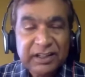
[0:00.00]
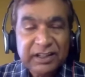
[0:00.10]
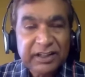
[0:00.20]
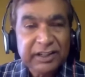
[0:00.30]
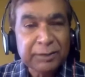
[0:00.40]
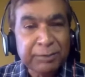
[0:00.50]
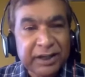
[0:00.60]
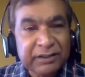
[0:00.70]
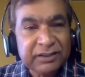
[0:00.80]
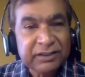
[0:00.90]
it
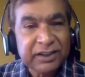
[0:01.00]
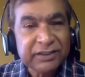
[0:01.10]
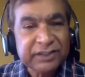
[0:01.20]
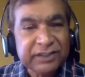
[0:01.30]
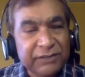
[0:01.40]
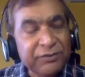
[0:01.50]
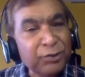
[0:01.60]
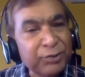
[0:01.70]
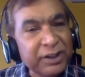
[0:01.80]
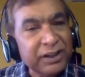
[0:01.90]
liberates itself
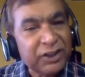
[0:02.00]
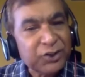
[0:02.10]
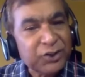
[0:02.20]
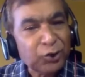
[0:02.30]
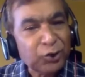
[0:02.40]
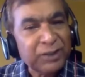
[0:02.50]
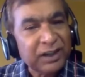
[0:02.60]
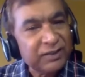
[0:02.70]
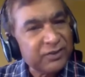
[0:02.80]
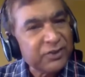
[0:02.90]
from the clutches of the
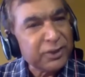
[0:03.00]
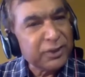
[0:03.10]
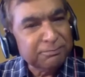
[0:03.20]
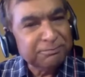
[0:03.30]
caste system.